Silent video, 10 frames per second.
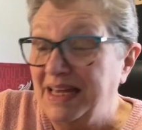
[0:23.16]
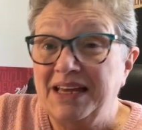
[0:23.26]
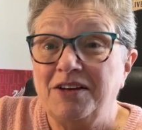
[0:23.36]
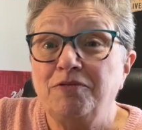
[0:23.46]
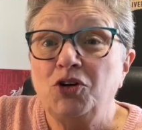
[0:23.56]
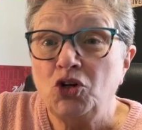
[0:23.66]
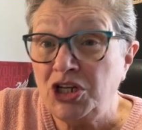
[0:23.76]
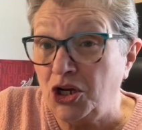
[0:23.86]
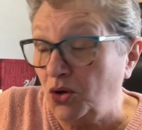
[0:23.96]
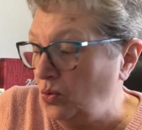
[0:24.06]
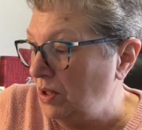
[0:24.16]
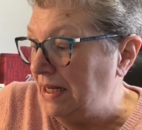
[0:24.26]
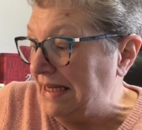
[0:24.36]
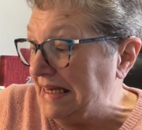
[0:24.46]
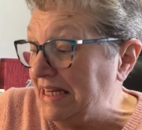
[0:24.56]
If you're new,
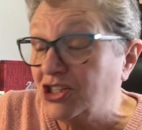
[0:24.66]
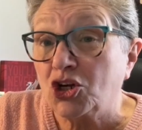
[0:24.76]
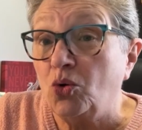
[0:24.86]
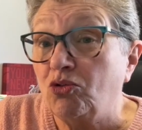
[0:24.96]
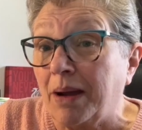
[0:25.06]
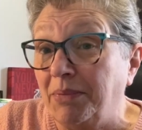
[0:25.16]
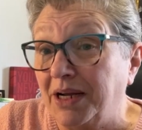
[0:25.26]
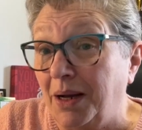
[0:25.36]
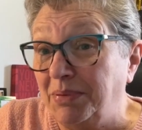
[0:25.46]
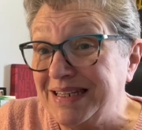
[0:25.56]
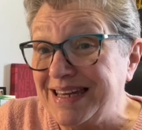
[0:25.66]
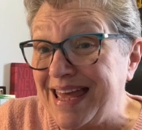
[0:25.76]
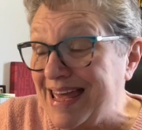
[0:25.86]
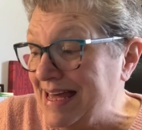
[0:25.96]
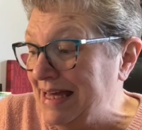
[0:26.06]
you need to go grab a cup of
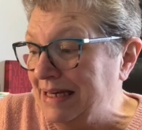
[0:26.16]
tea.